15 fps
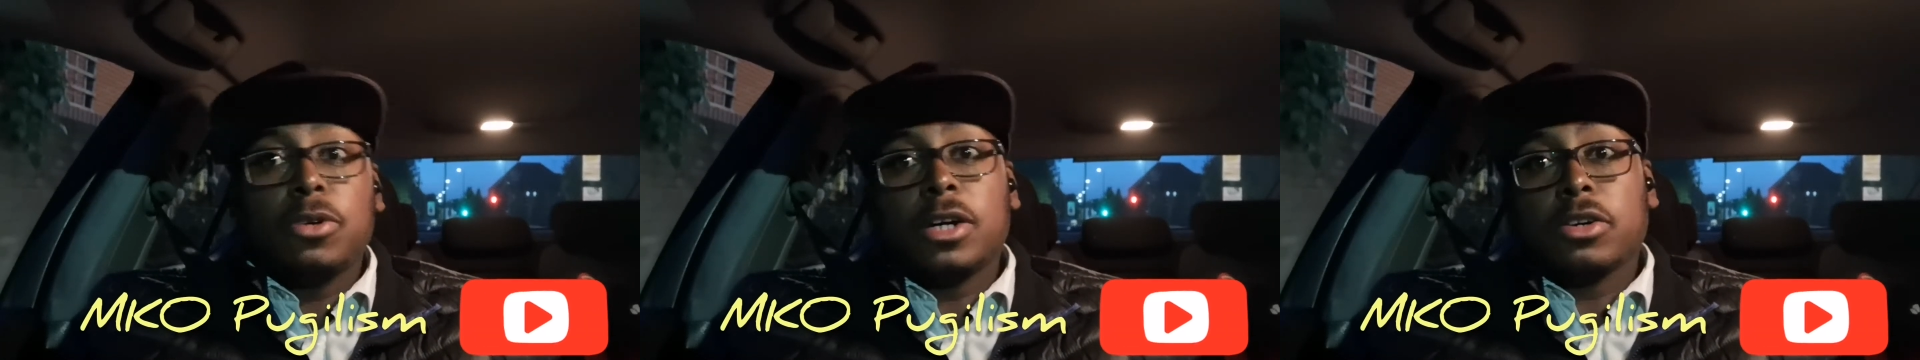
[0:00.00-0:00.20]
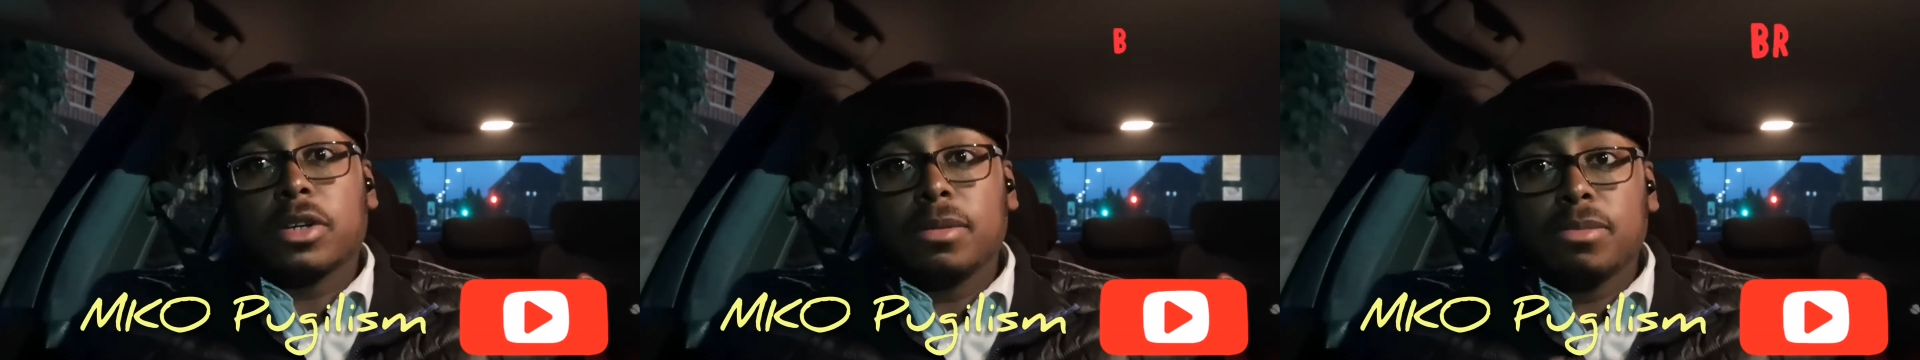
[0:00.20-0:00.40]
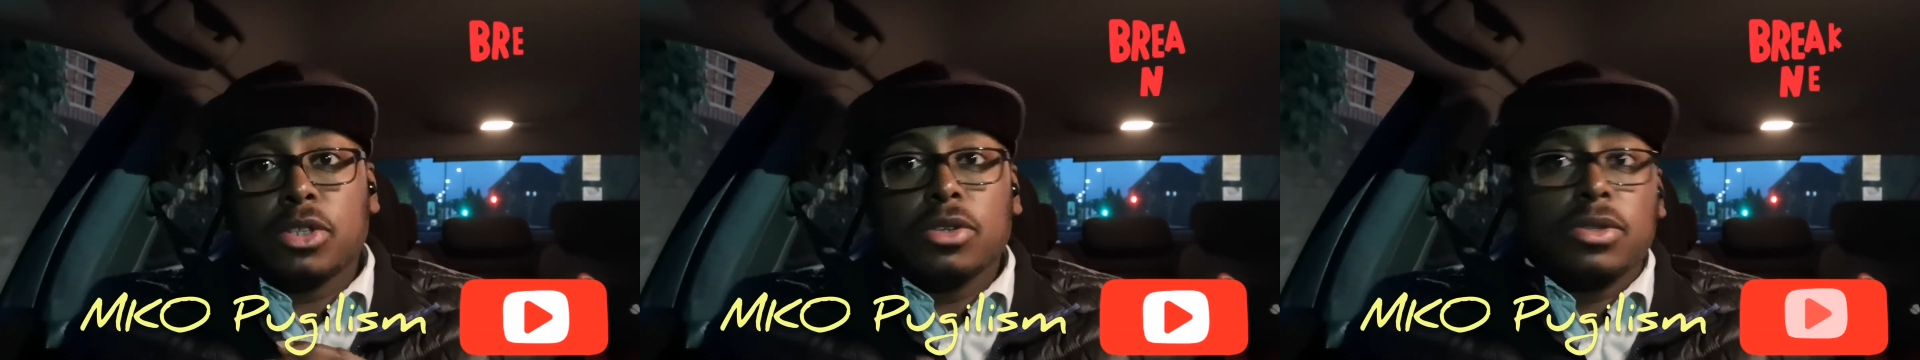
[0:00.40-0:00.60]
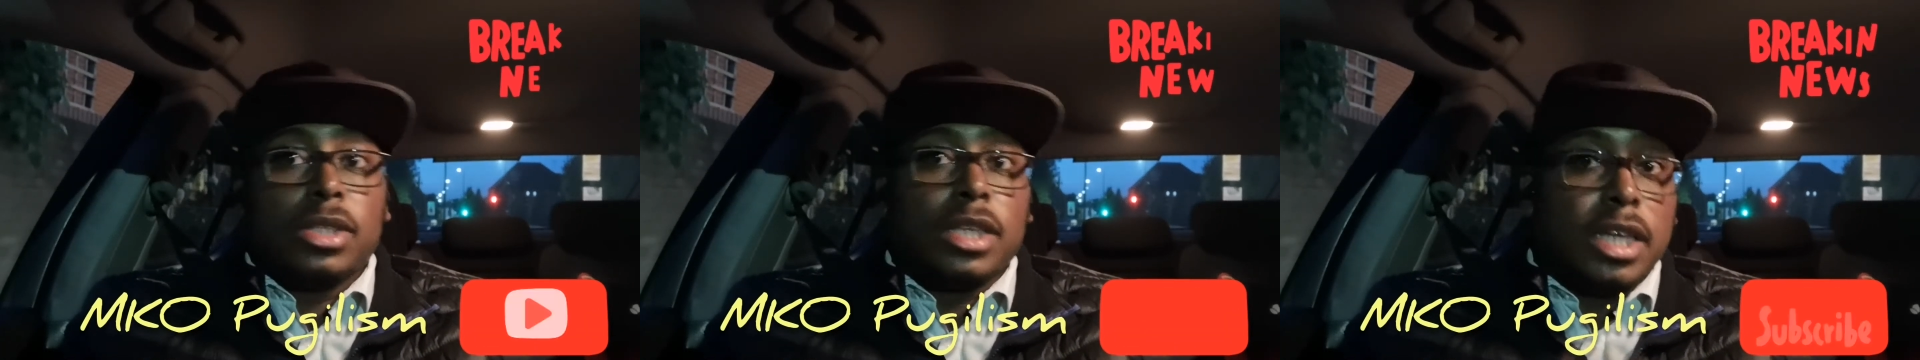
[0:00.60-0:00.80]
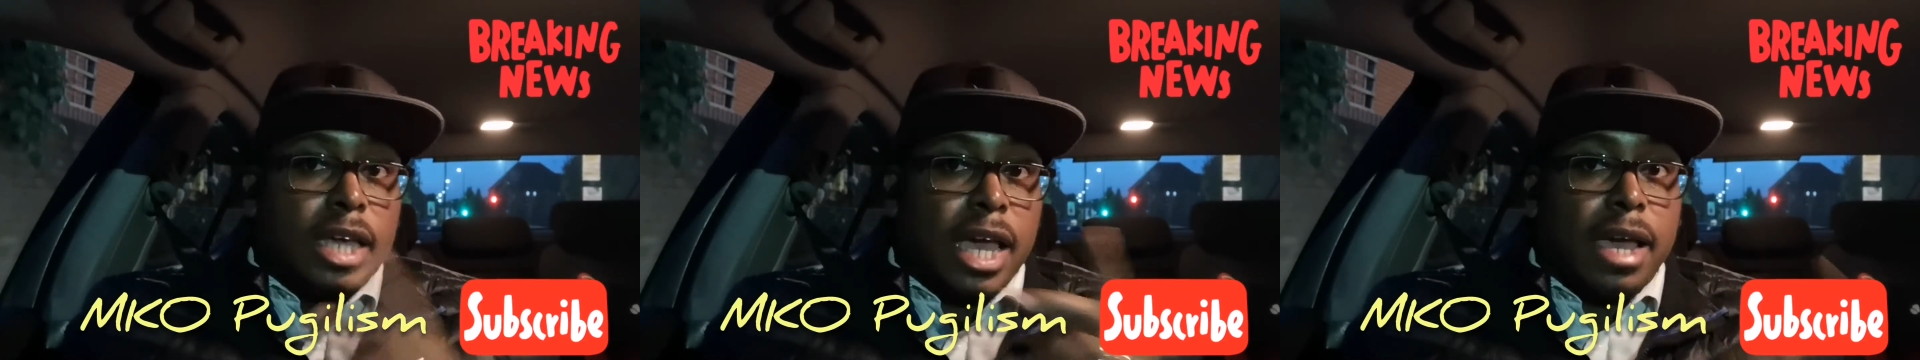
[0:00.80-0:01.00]
Welcome to
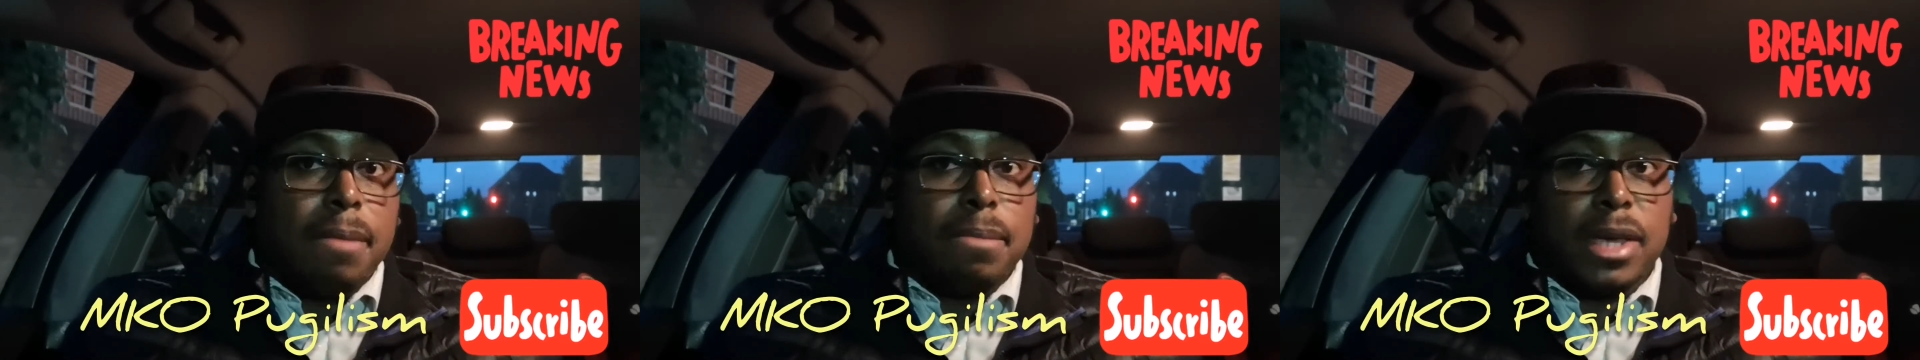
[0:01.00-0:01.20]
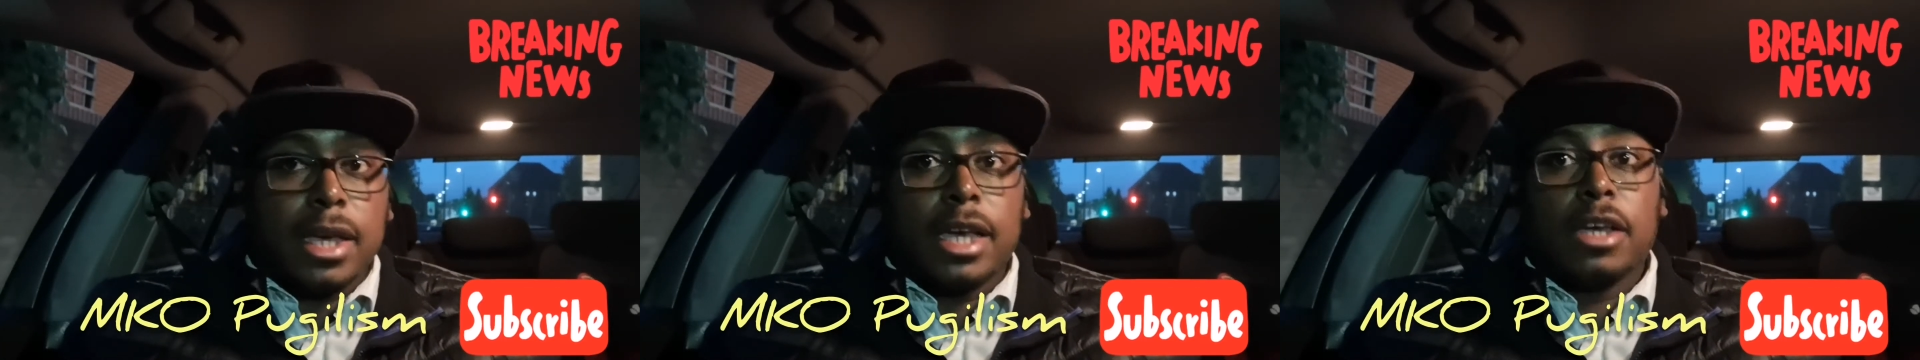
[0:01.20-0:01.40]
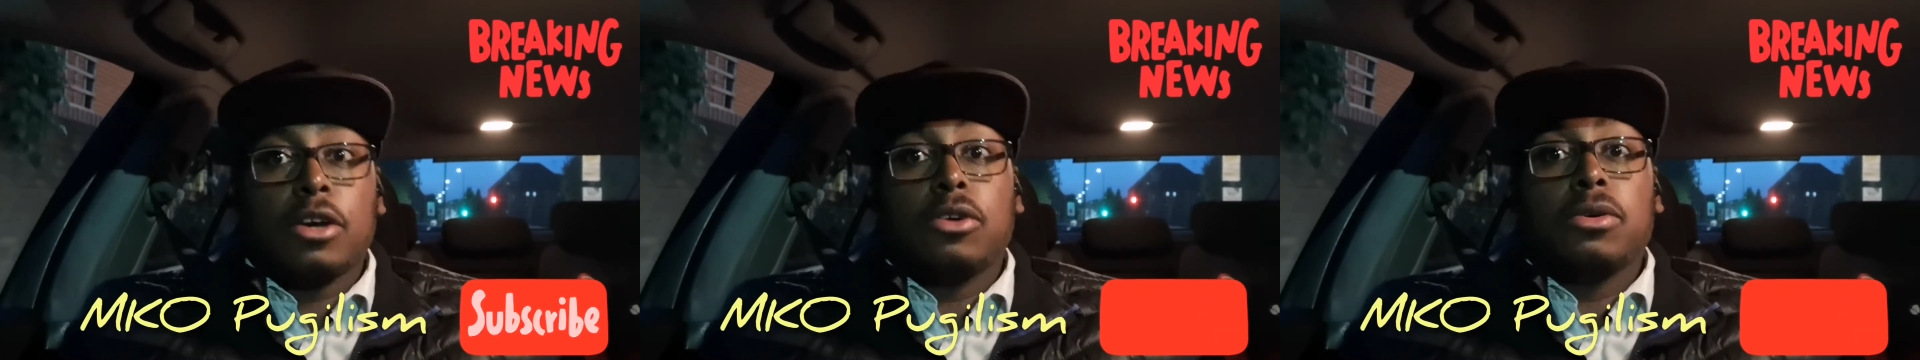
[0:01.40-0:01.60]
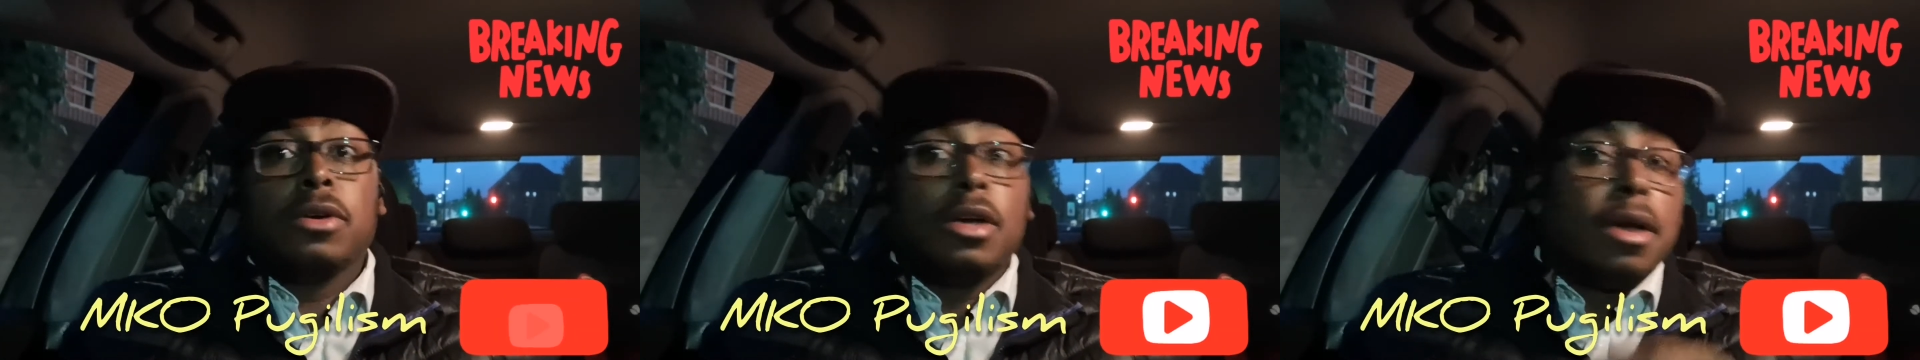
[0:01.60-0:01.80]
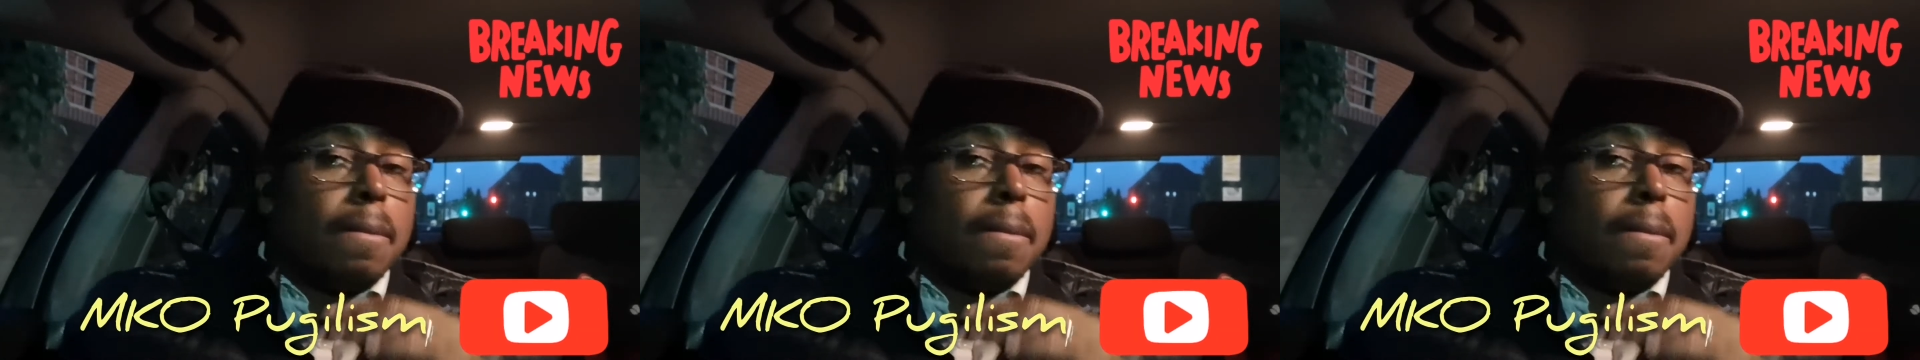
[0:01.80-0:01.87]
the MKO